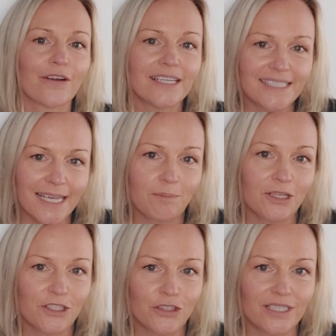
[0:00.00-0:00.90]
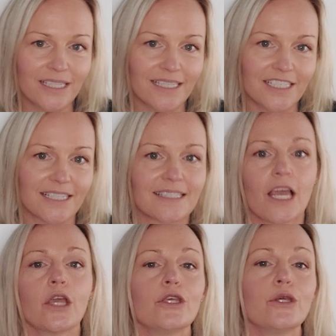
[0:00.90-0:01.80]
For a deeper due diligence,
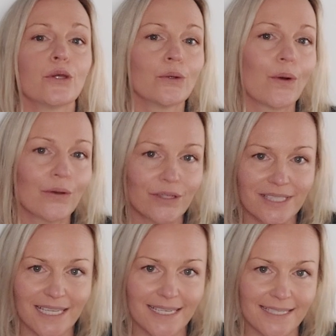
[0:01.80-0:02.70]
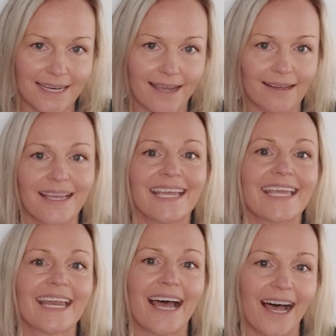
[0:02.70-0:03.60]
you or your solicitor
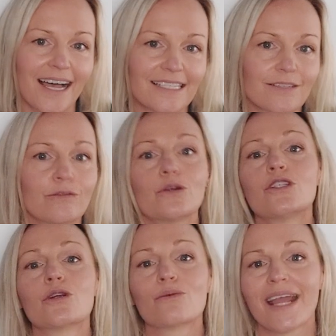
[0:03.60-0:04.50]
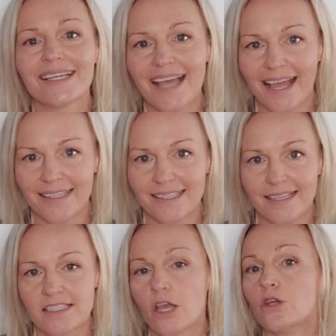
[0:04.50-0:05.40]
can ask for direct
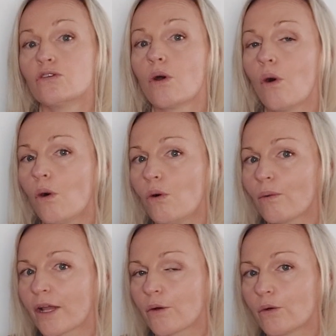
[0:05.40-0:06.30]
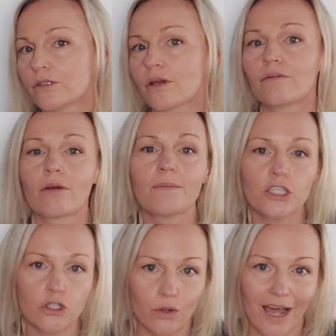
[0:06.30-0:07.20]
access to all records from the
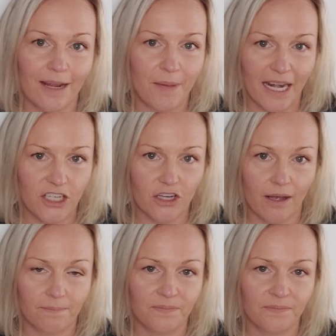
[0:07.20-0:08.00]
Strata manager.